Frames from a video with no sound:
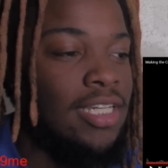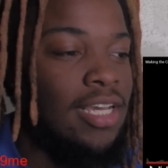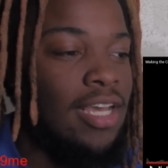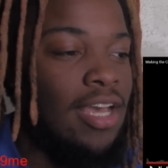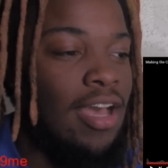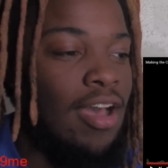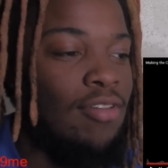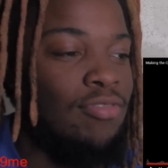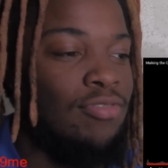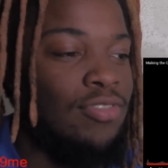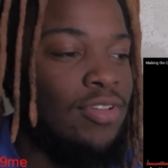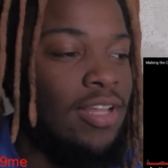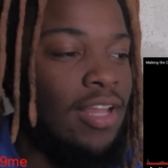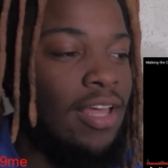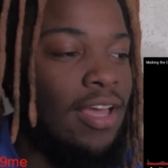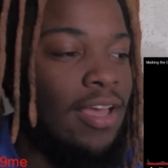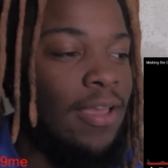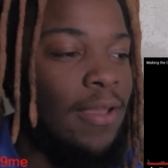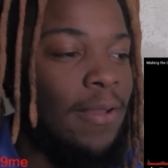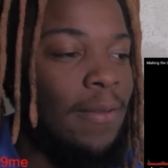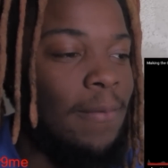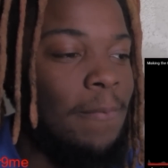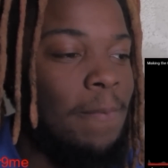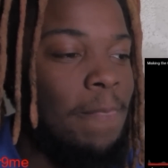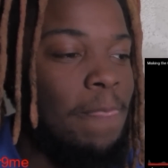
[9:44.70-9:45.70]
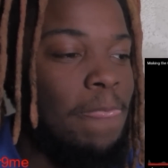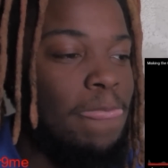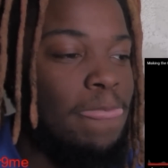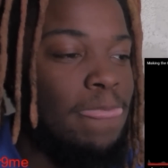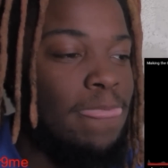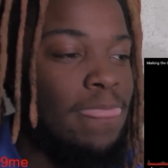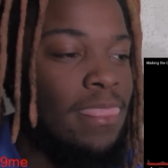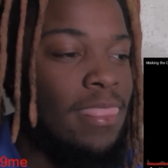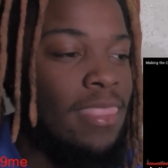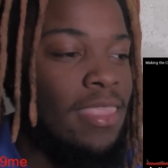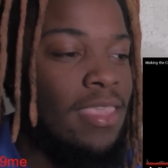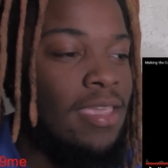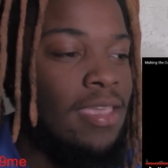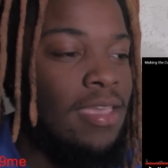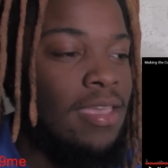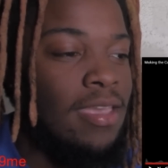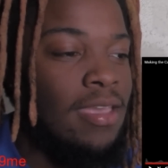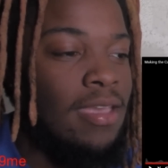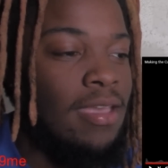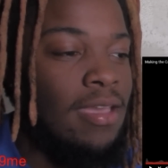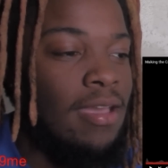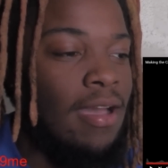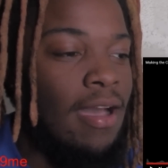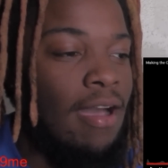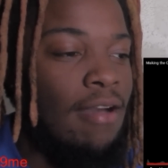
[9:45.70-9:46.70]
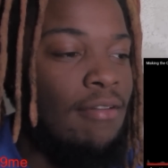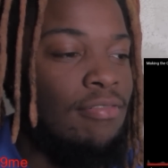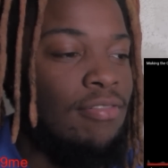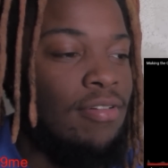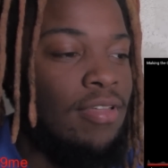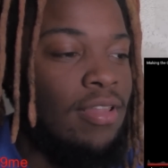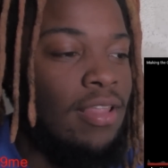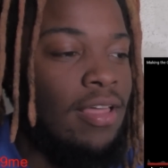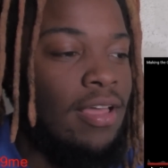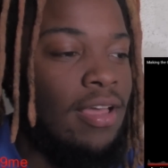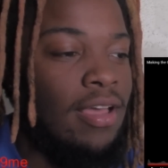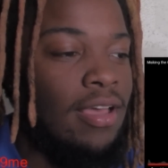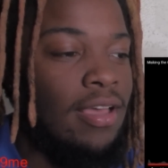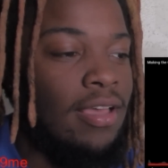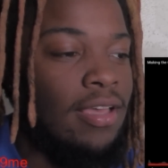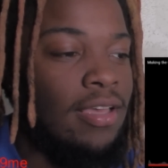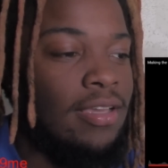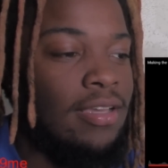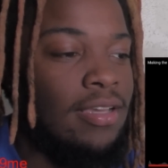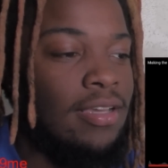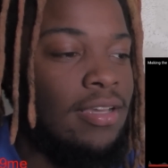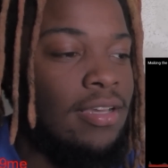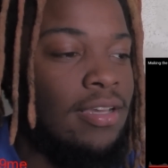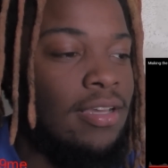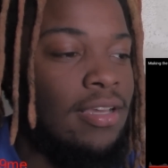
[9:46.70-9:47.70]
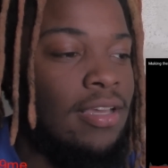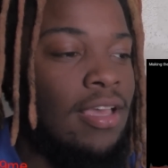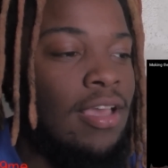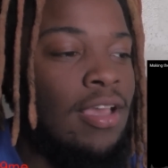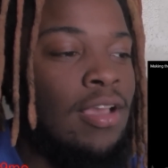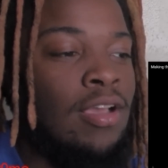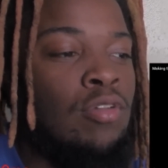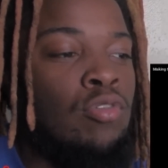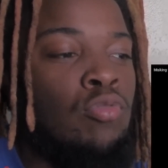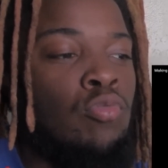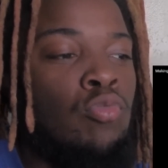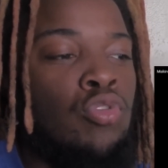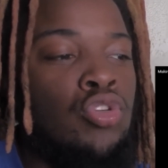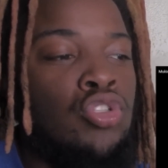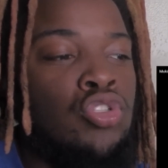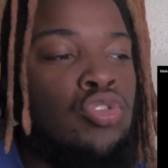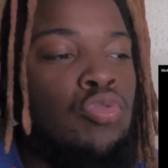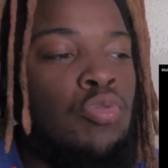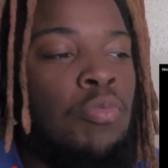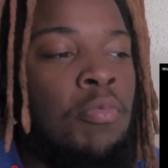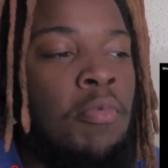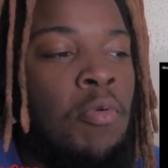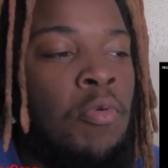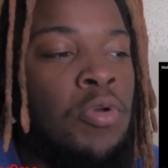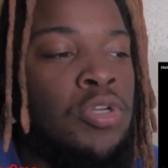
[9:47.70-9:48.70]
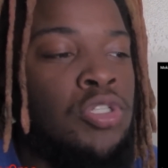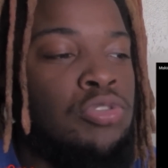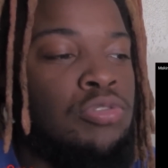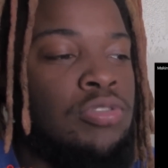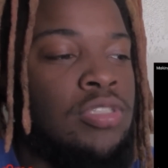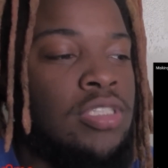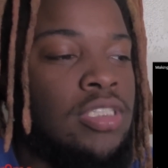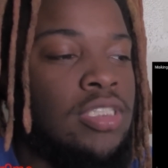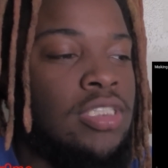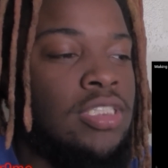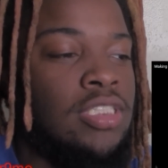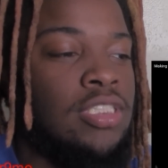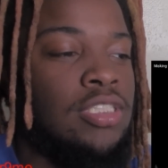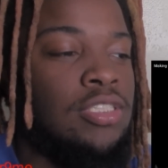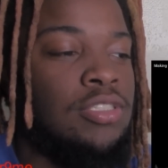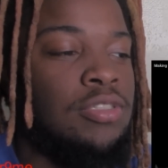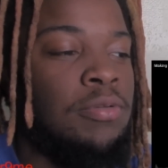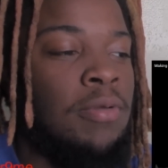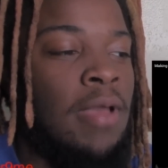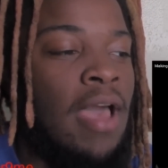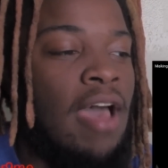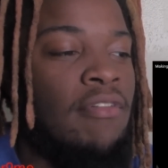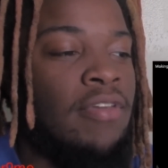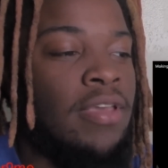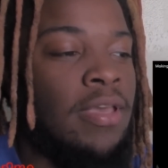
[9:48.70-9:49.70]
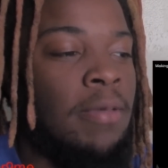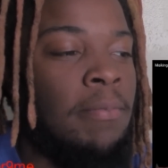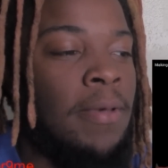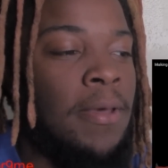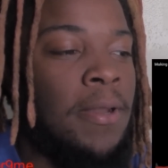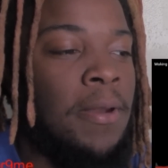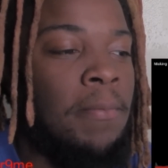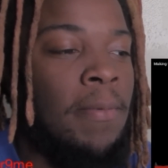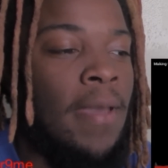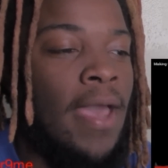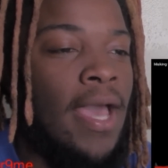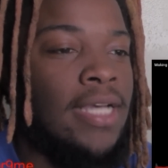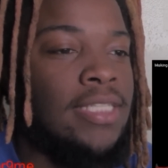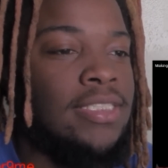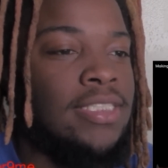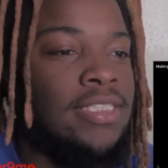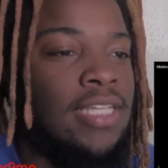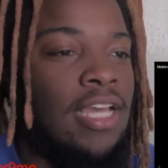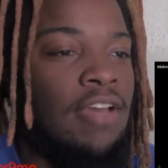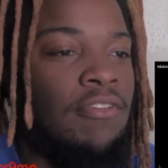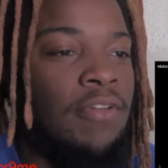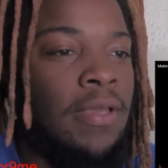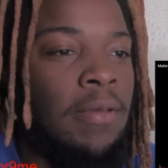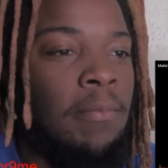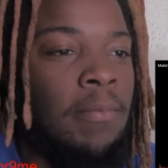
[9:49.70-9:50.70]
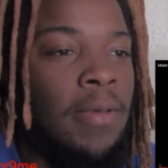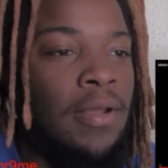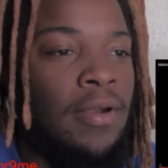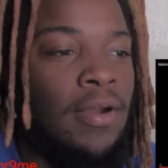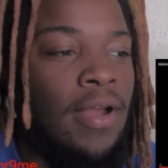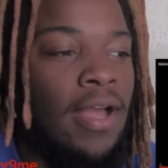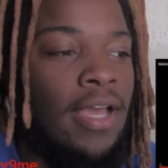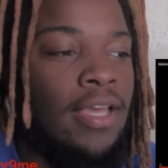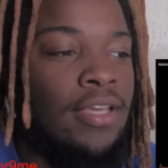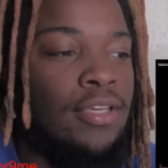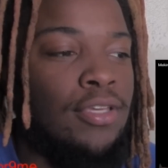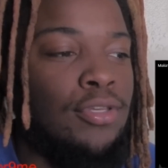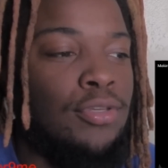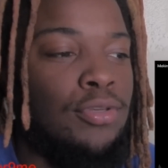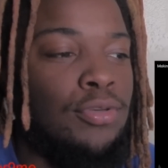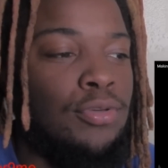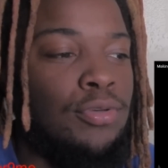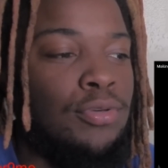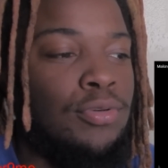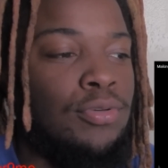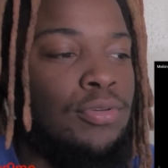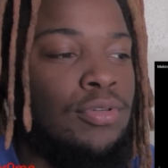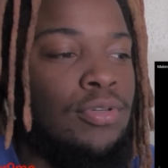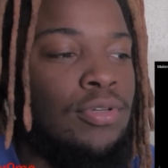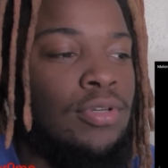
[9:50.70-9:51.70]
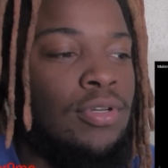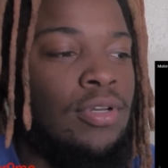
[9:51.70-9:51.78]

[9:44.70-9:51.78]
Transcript: I feel like, I feel like, would you would you consider having a better passing, having a better I Q?